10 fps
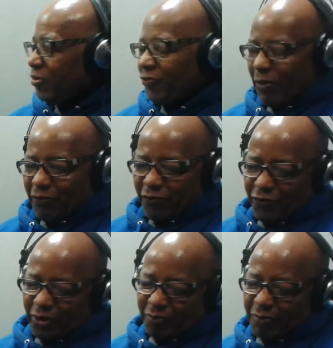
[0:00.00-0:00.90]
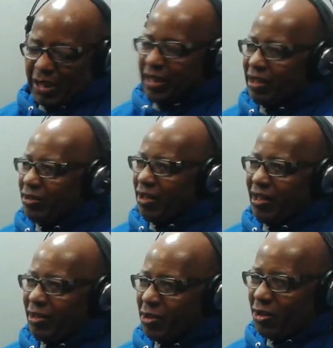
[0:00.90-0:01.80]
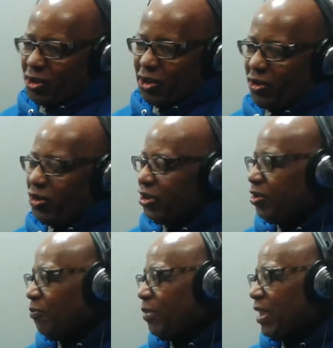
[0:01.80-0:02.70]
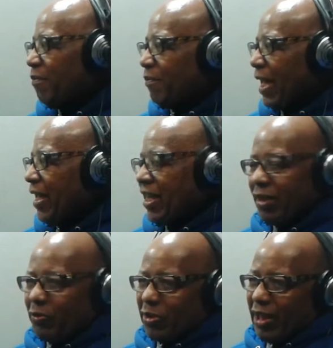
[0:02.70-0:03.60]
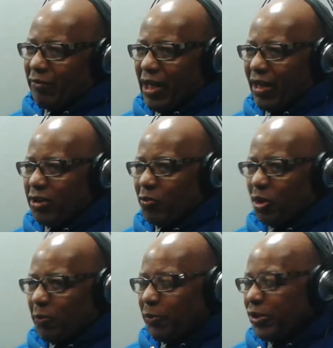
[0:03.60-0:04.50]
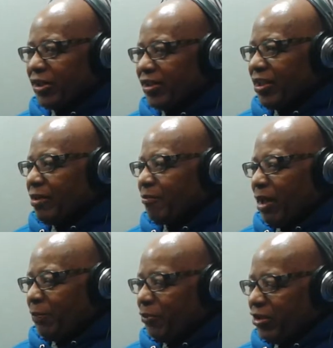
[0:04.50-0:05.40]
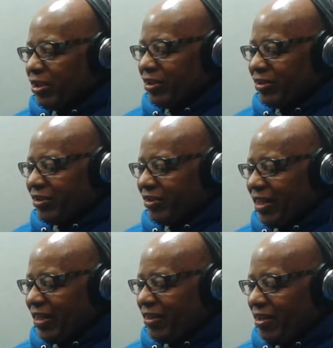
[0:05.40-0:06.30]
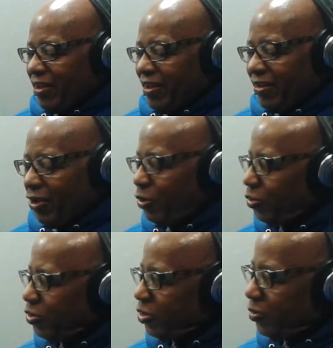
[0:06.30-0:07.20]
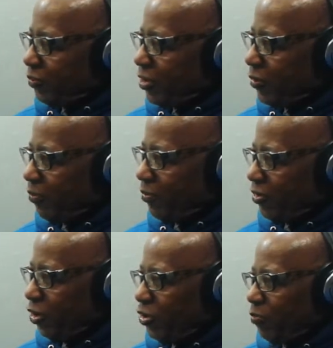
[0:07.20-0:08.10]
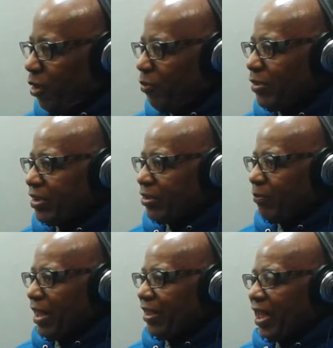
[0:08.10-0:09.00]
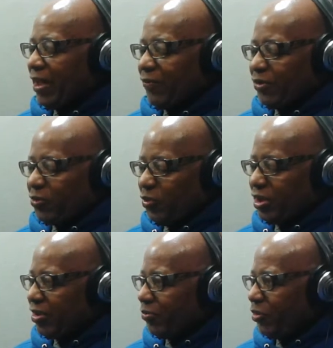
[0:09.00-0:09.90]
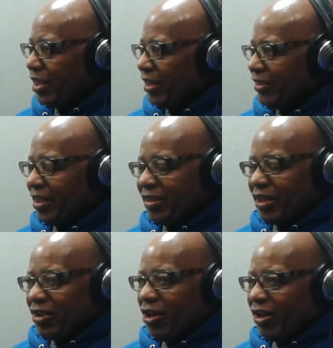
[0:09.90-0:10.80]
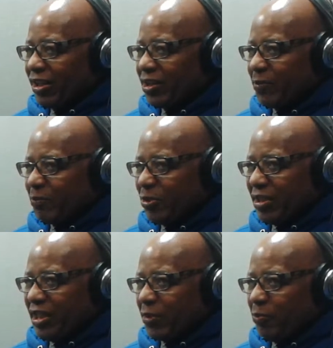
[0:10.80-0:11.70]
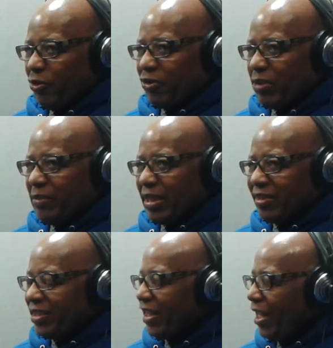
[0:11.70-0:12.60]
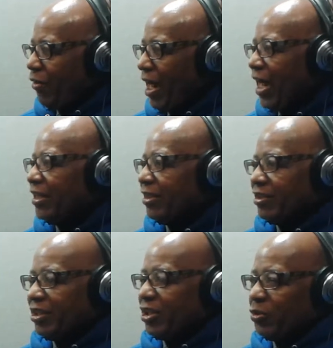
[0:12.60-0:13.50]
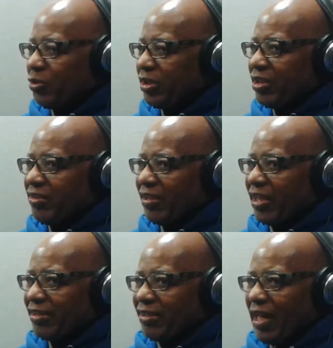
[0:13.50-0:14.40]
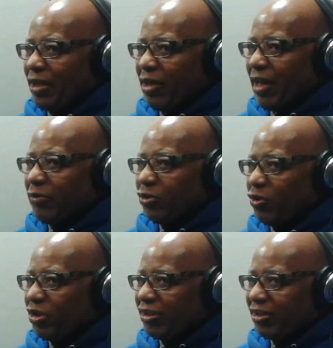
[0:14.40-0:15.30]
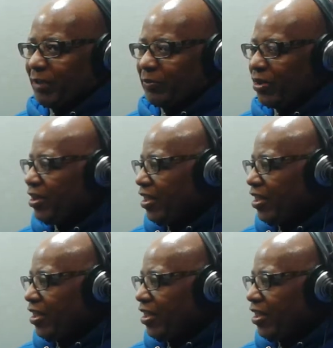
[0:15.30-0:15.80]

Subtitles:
from being good to being bad, or whatever, how you want to put it. My point is that those moments in my life is what I think that God has put that spirit in me, and see how I can deal with these things and how I was going to accept it